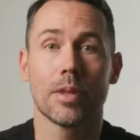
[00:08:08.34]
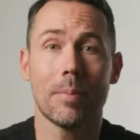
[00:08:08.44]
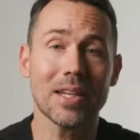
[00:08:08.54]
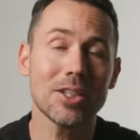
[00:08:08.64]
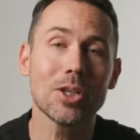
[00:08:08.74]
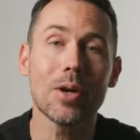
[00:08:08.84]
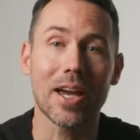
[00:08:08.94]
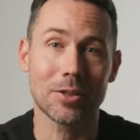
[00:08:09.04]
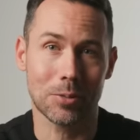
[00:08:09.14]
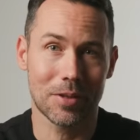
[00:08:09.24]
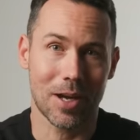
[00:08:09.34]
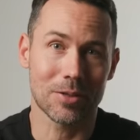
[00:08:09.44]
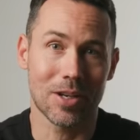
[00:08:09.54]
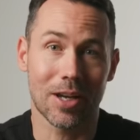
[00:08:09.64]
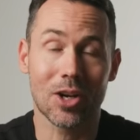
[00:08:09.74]
The BenQ
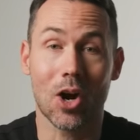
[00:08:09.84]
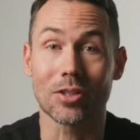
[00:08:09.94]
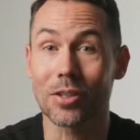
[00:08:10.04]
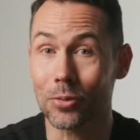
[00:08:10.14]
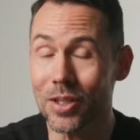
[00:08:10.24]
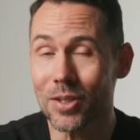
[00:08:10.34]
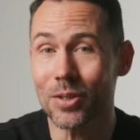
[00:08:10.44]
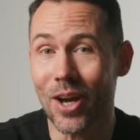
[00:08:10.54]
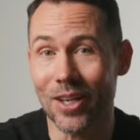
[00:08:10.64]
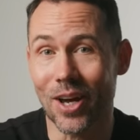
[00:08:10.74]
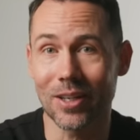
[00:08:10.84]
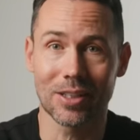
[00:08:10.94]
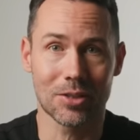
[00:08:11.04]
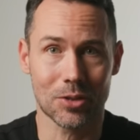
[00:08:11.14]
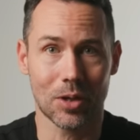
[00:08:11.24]
X3000i costs $3299
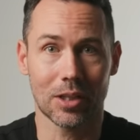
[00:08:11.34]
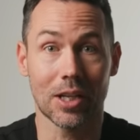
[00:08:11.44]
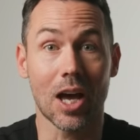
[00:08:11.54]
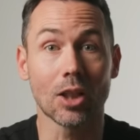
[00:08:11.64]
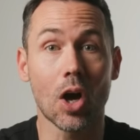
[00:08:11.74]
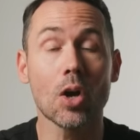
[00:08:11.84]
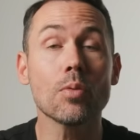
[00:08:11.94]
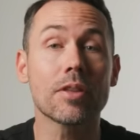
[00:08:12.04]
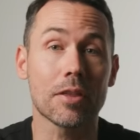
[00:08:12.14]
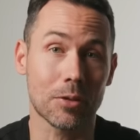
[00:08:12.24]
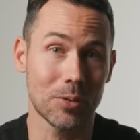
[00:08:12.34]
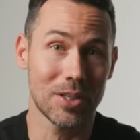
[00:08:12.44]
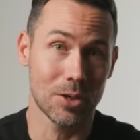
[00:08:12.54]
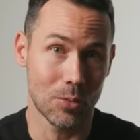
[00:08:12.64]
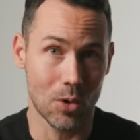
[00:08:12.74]
in Australia along with a
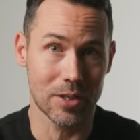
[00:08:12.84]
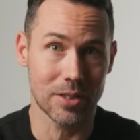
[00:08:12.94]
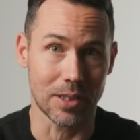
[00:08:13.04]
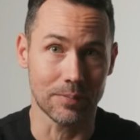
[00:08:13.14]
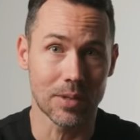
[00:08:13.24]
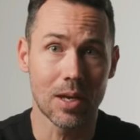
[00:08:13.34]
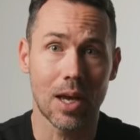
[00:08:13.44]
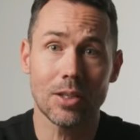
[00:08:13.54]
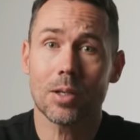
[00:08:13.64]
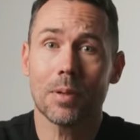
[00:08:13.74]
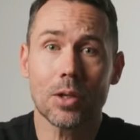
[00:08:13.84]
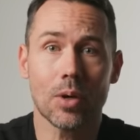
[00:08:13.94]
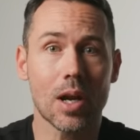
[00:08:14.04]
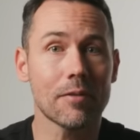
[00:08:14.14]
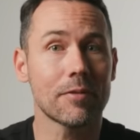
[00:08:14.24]
three-year warranty. You can pick one
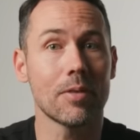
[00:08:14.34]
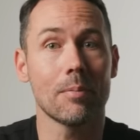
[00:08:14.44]
up from the